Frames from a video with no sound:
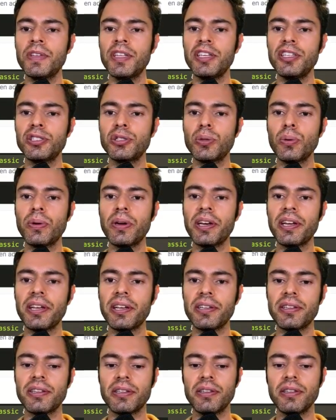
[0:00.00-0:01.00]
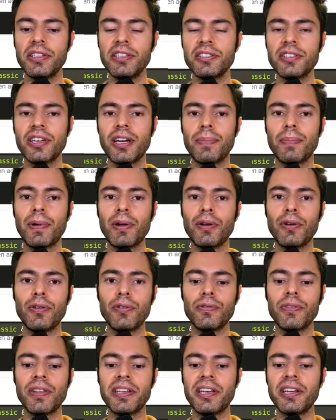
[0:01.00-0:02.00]
is to create this couple
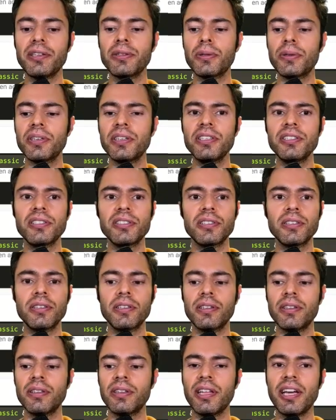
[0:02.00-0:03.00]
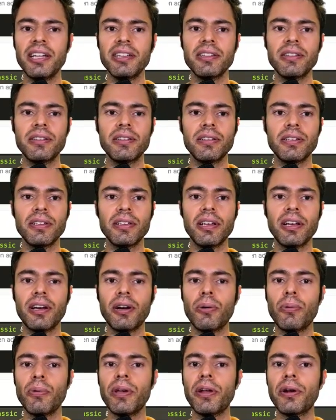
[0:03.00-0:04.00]
of directories that
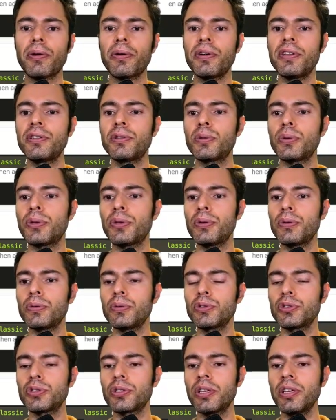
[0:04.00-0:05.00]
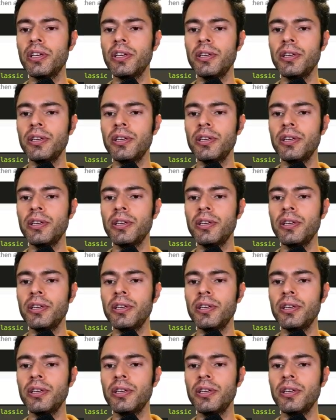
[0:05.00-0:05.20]
we are going to use